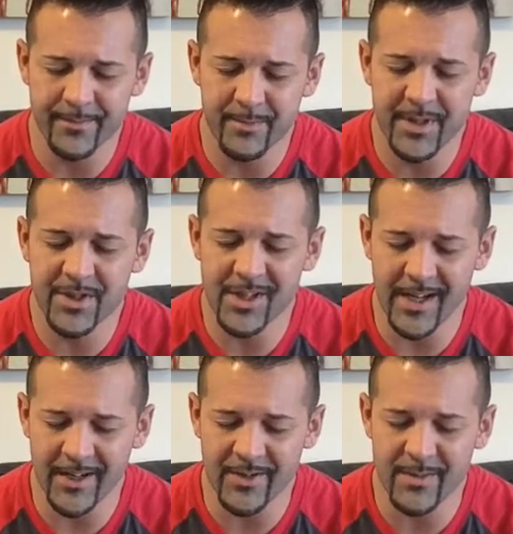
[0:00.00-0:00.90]
be
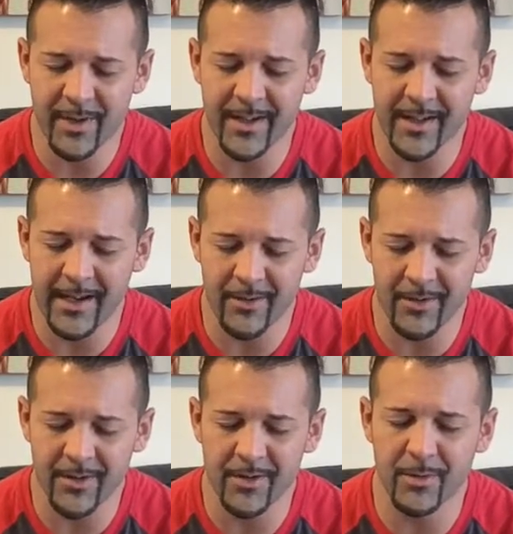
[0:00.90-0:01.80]
changed by
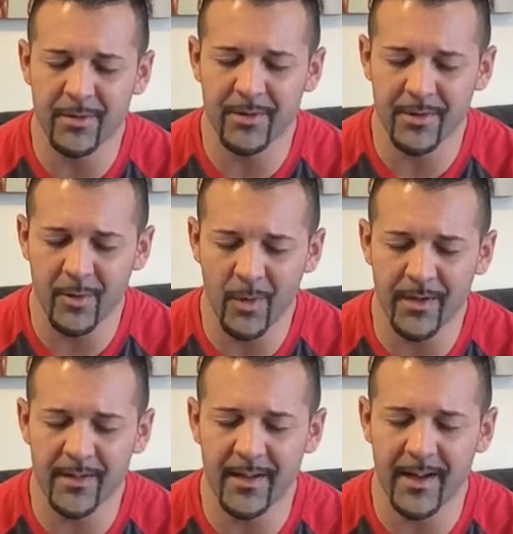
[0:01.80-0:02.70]
encountering you through your
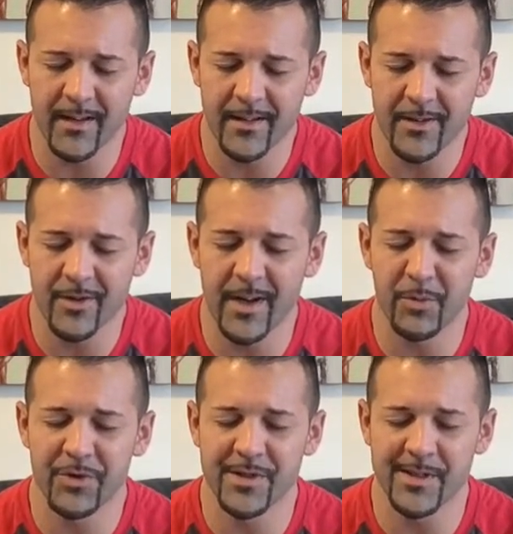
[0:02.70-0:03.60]
word today. In your name,
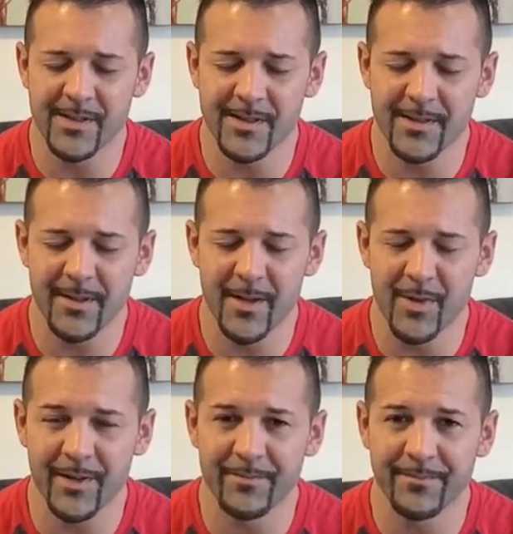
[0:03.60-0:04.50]
Lord Jesus,
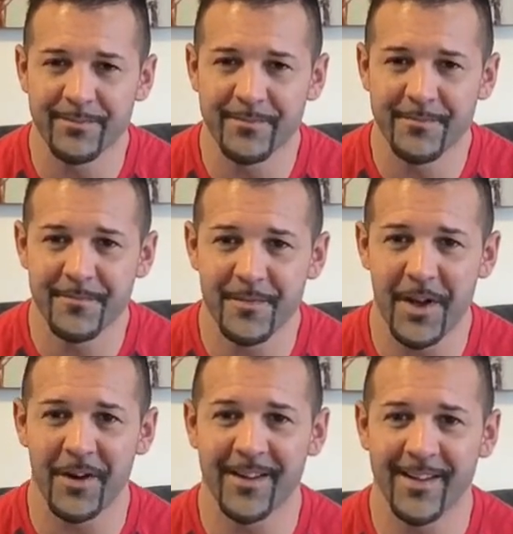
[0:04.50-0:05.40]
amen.
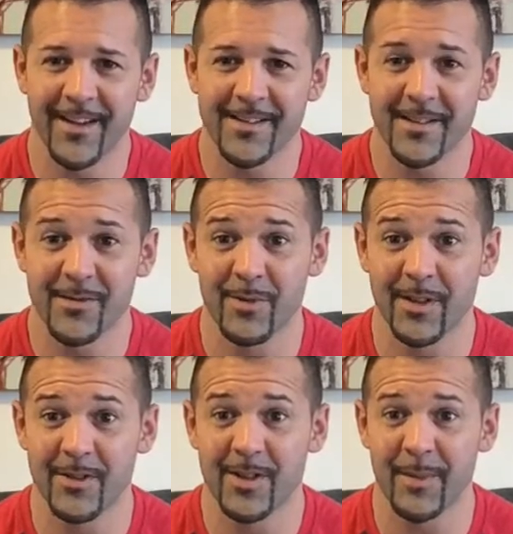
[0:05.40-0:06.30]
All right, guys, let's
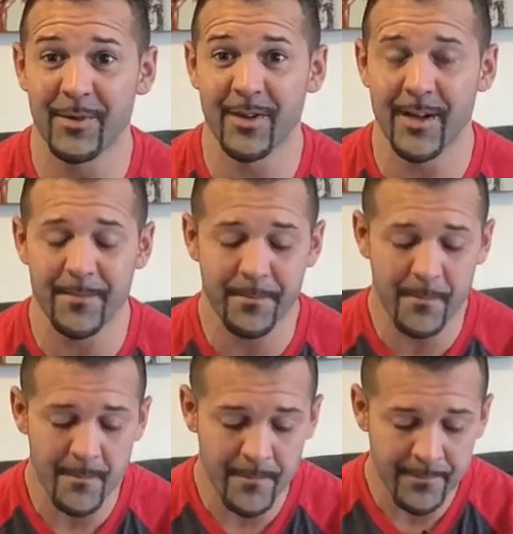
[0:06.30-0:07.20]
read chapter 8.
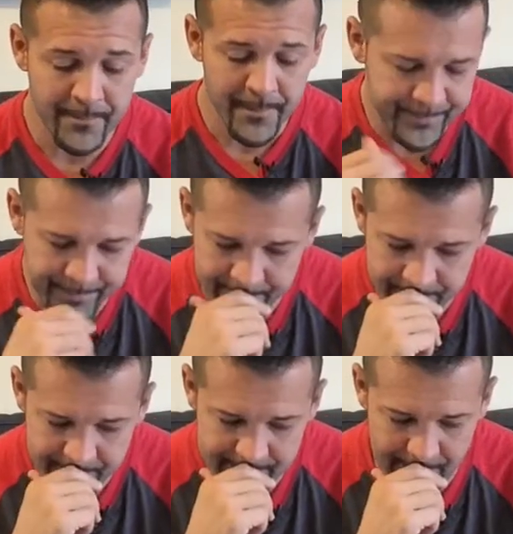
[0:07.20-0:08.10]

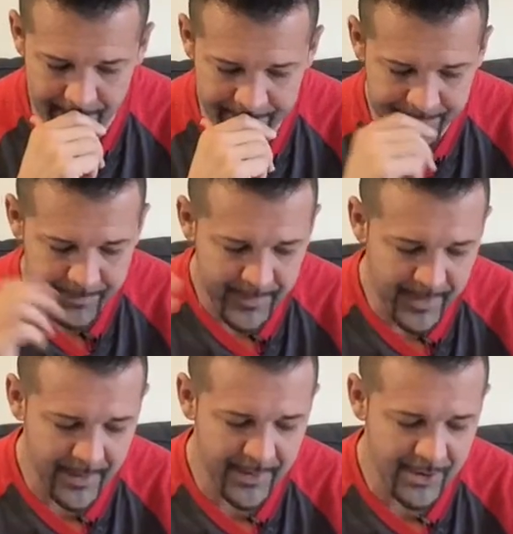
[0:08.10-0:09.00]
So,
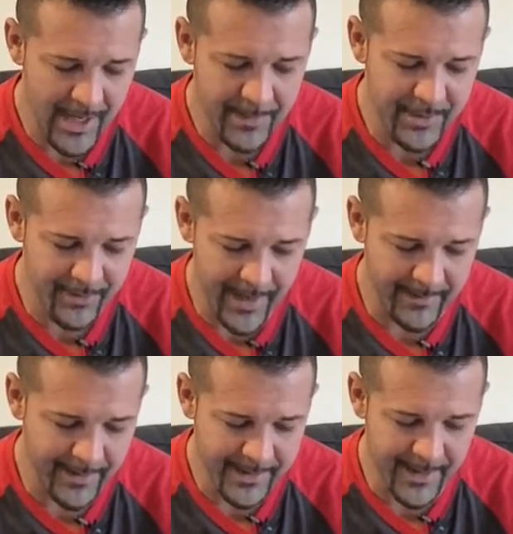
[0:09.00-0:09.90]
in chapter
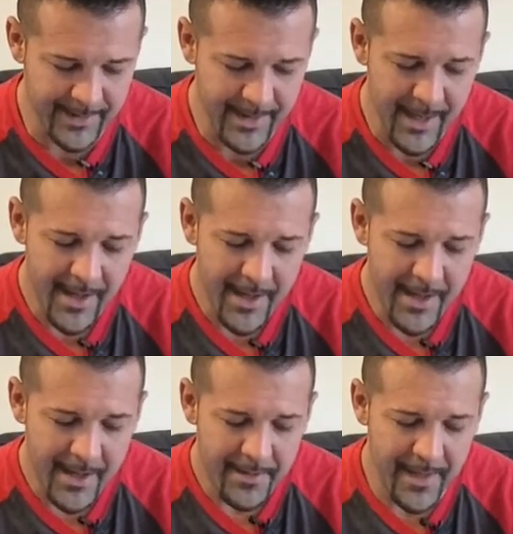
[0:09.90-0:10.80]
8, it says,
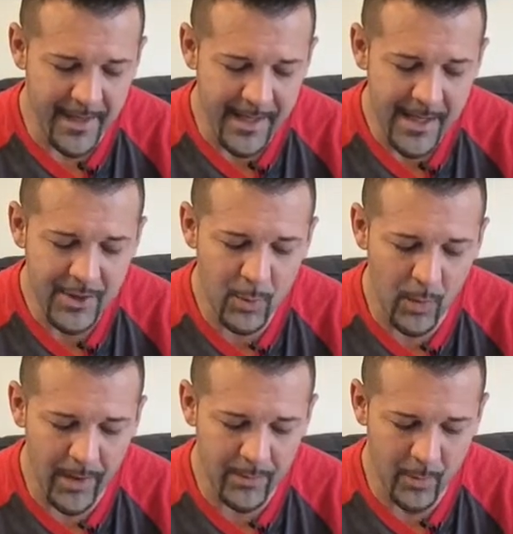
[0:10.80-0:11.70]
"Then each
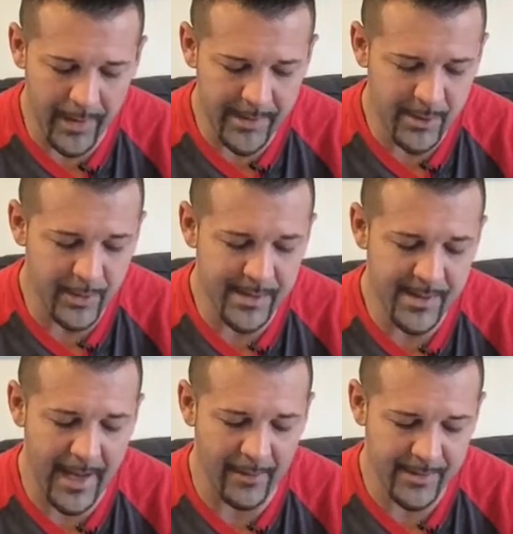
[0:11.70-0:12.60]
one went to his
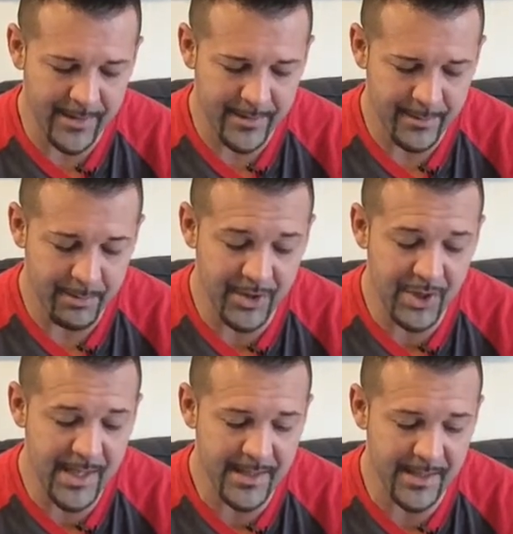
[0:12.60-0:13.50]
house, but
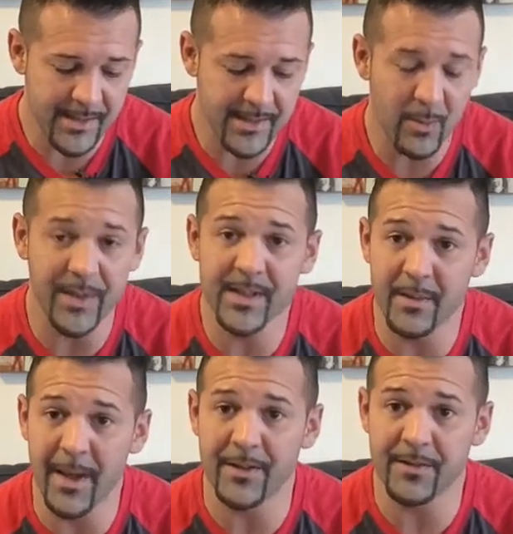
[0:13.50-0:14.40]
Jesus went to the
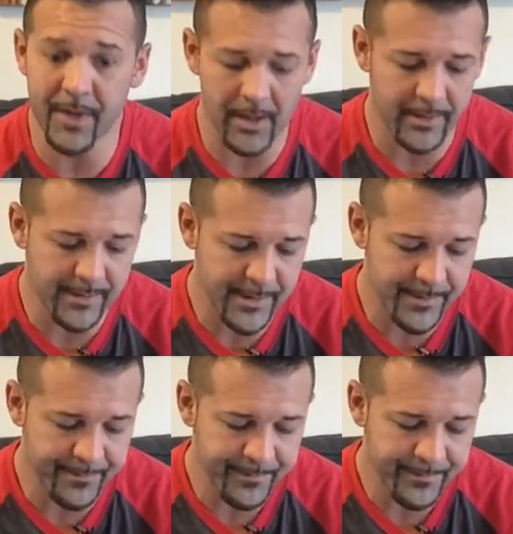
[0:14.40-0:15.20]
Mount of Olives.